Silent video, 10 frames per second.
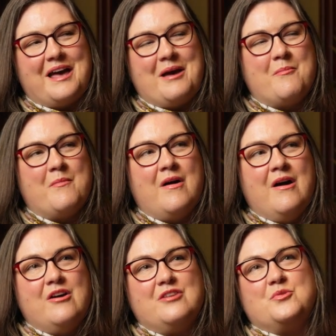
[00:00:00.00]
Um,
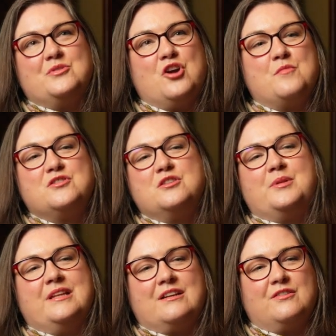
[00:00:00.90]
so, in terms of the
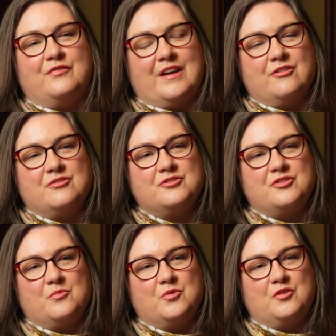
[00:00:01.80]
political figures
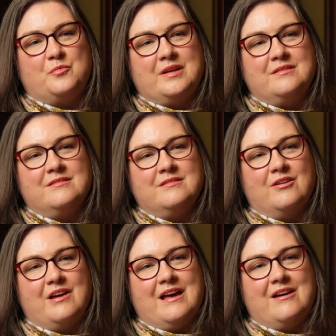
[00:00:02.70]
that would have been
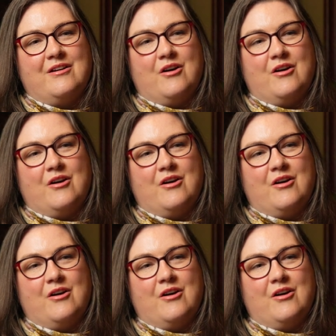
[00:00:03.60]
uh,